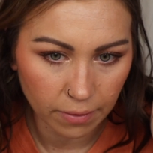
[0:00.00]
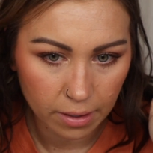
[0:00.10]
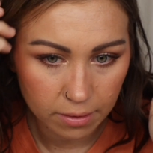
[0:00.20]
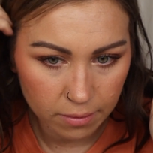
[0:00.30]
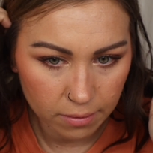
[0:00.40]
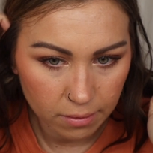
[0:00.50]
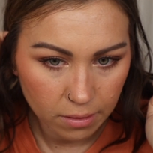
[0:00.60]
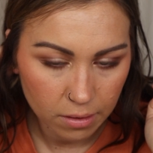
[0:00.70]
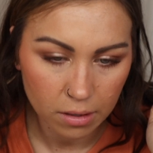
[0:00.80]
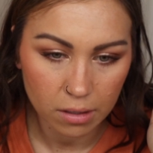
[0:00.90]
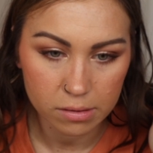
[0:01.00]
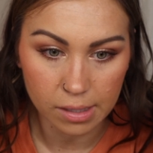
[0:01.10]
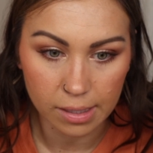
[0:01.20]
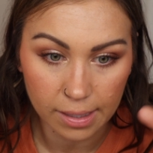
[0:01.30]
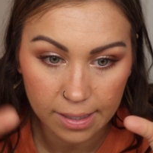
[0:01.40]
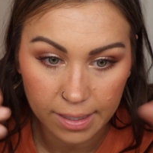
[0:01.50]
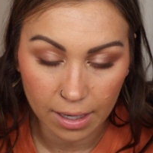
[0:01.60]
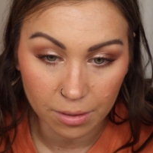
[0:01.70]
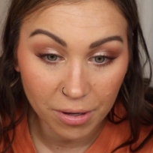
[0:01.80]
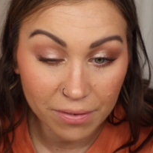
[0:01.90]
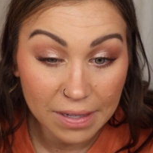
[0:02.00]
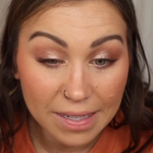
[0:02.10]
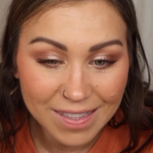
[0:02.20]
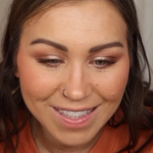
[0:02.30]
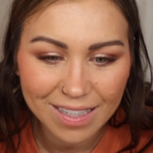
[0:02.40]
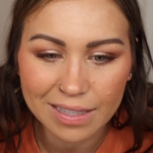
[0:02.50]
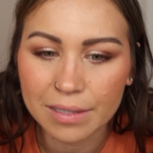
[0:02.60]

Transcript: face, so I like it out of my face.